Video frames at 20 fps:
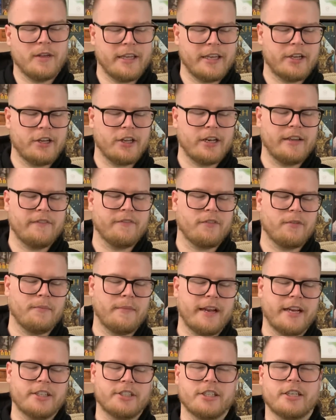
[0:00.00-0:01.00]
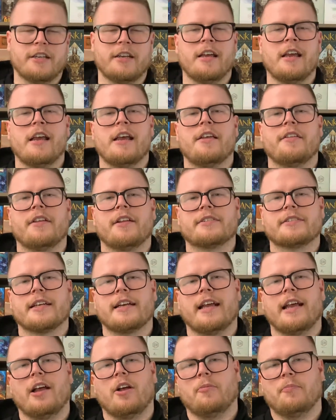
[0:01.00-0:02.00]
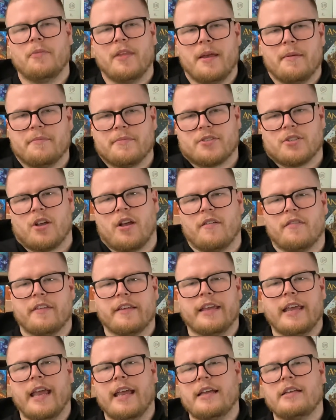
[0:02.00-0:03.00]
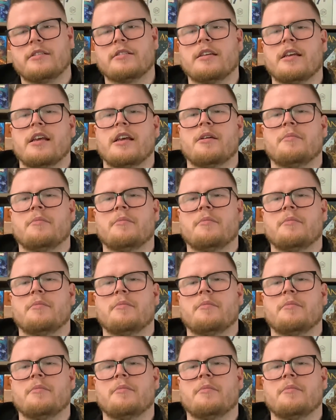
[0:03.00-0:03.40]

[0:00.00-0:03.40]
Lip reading: good information that's going to help them solve the case.